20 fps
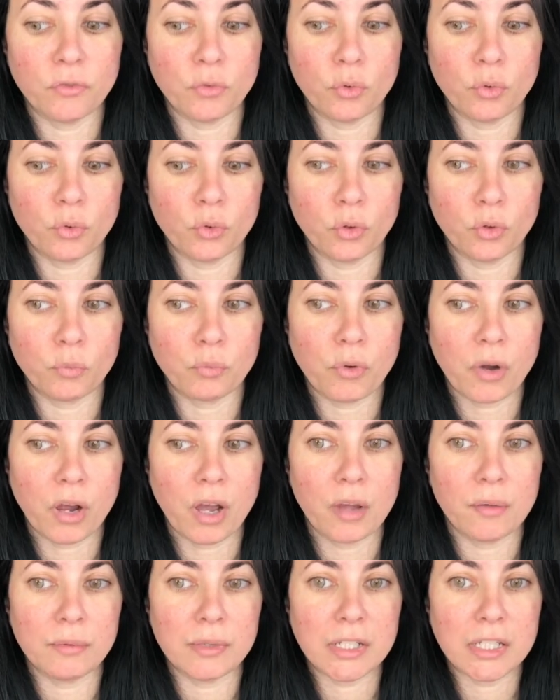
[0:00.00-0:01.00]
for
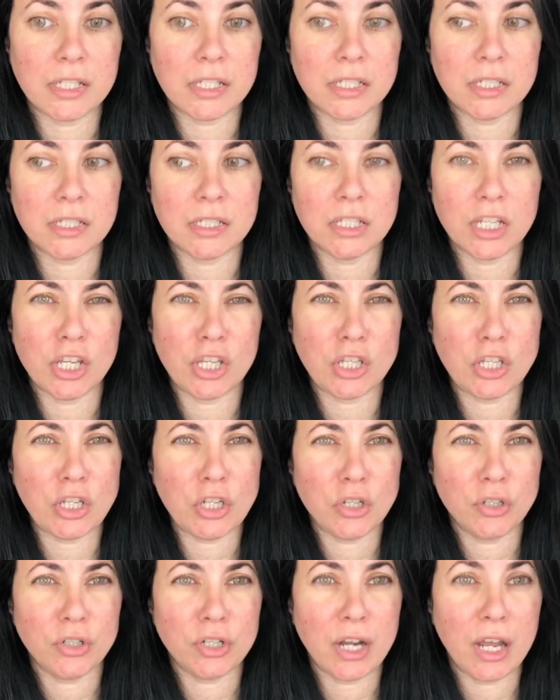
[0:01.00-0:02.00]
probably a
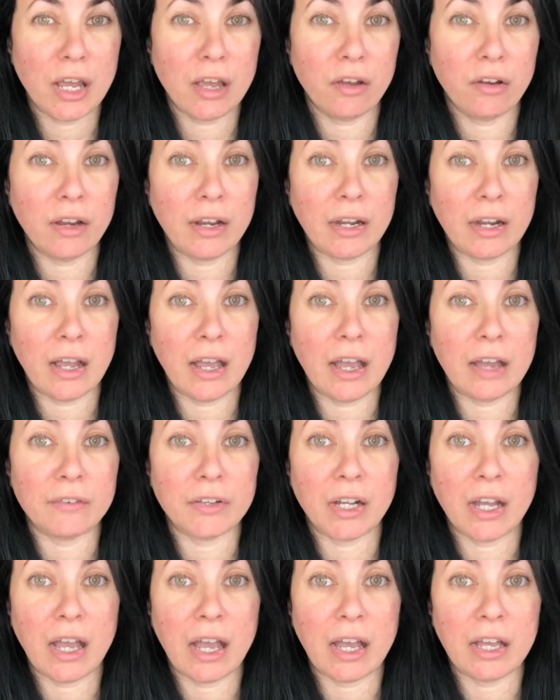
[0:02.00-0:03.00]
year now, and I
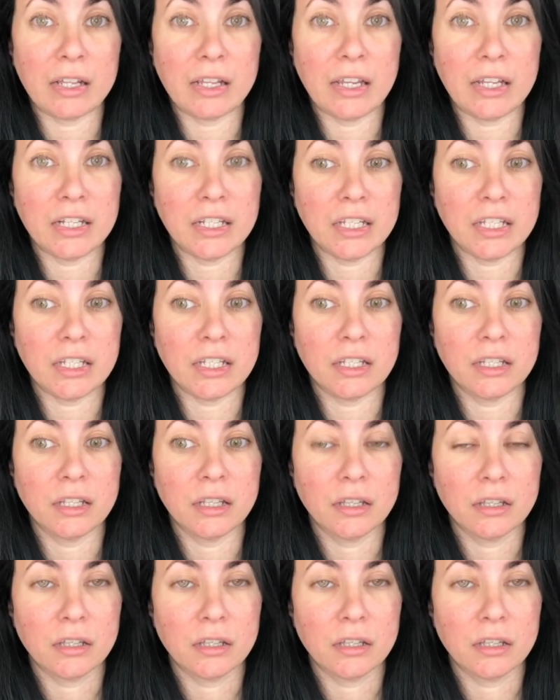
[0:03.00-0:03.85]
haven't had any